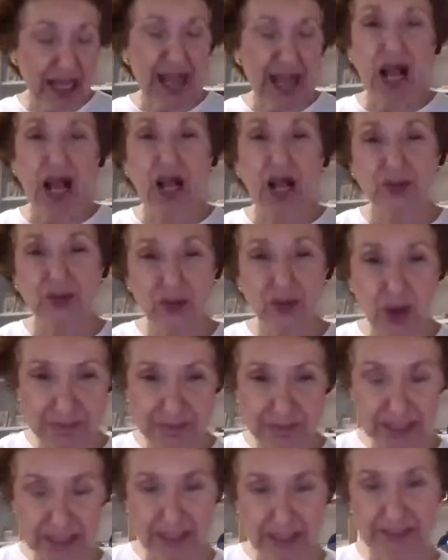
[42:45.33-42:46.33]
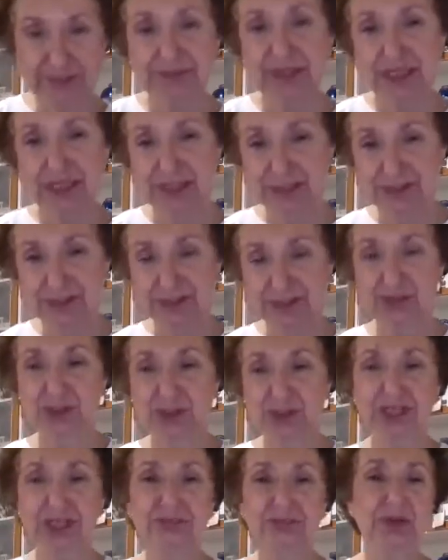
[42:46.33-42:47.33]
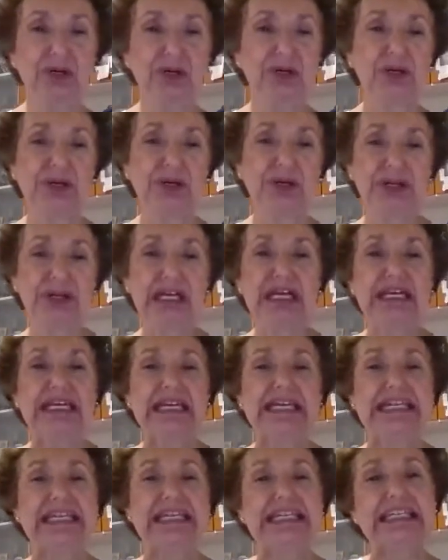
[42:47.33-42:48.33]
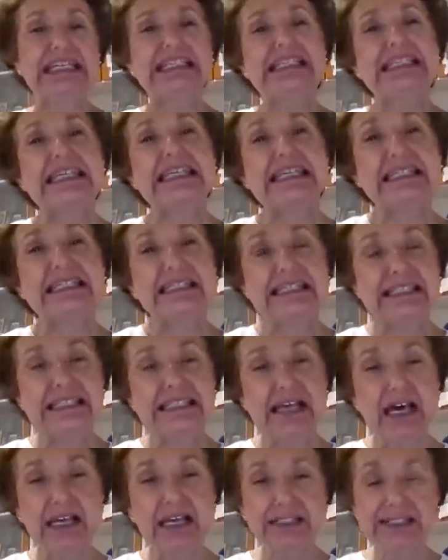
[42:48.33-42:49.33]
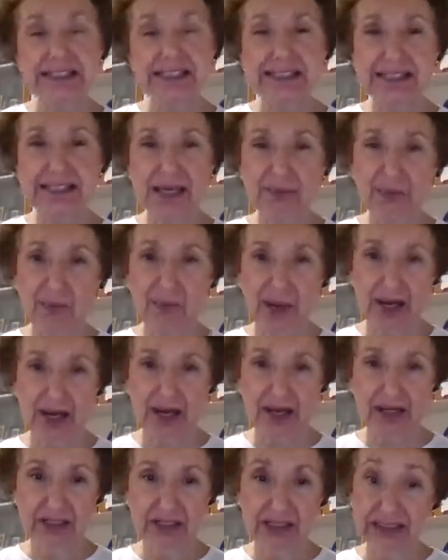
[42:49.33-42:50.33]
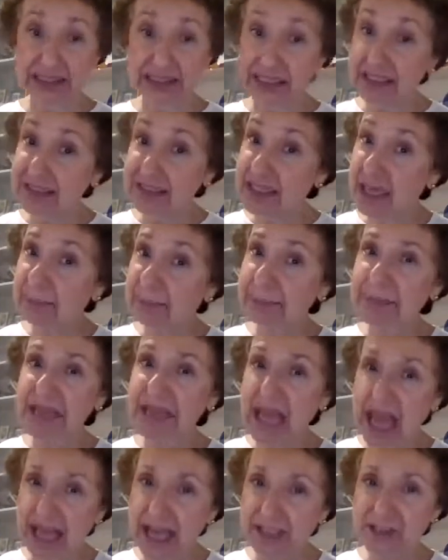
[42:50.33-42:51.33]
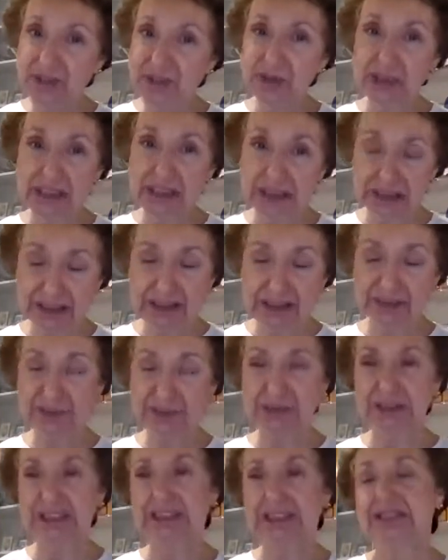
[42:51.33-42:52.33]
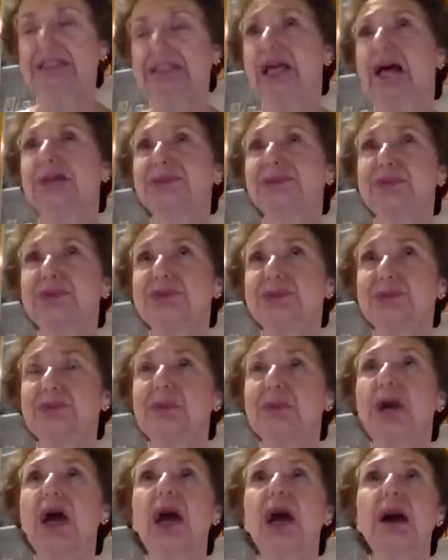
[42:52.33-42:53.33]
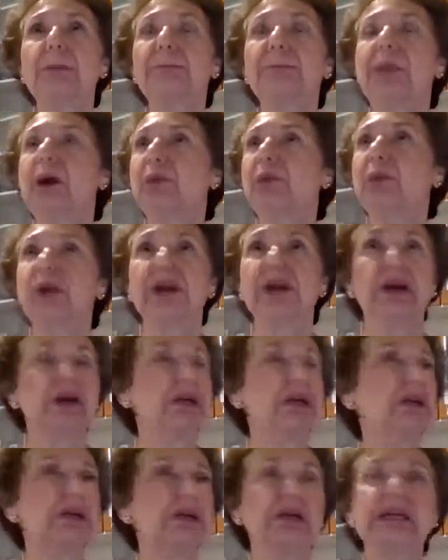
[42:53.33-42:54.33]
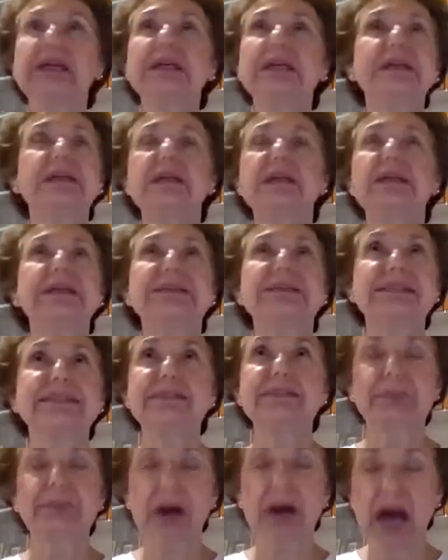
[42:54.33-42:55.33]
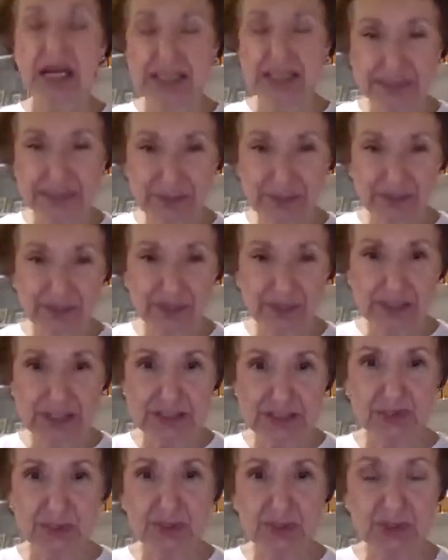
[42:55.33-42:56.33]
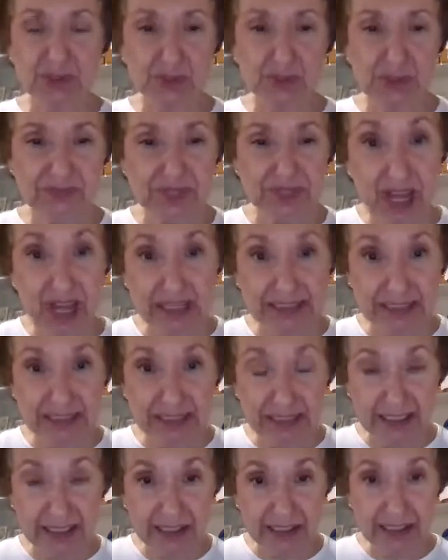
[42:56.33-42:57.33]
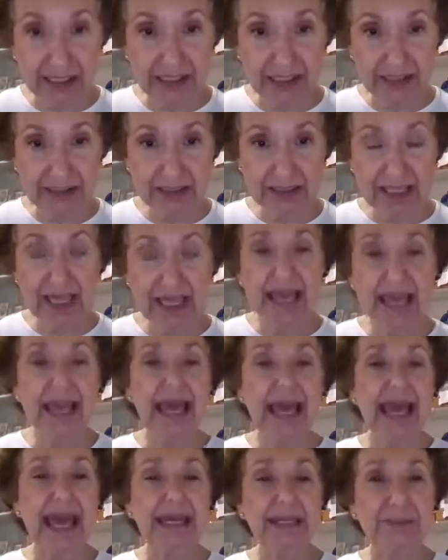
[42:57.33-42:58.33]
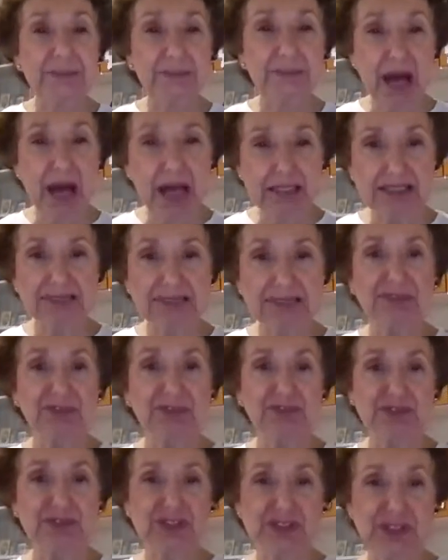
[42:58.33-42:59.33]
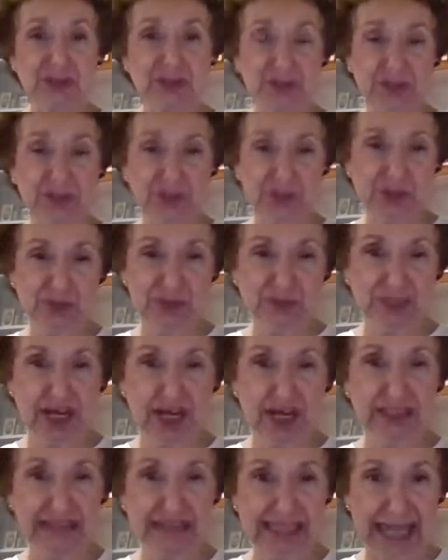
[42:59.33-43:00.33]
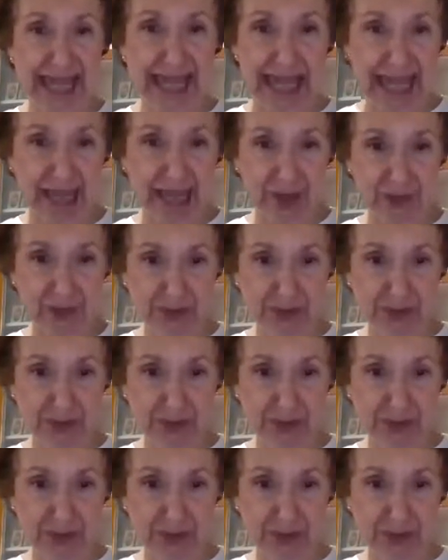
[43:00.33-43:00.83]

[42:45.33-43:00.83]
a crime takes place, usually a murder, inside somewhere, need not be actually and literally a locked room, but where it's impossible for someone to have gotten in and impossible for someone to have gotten out.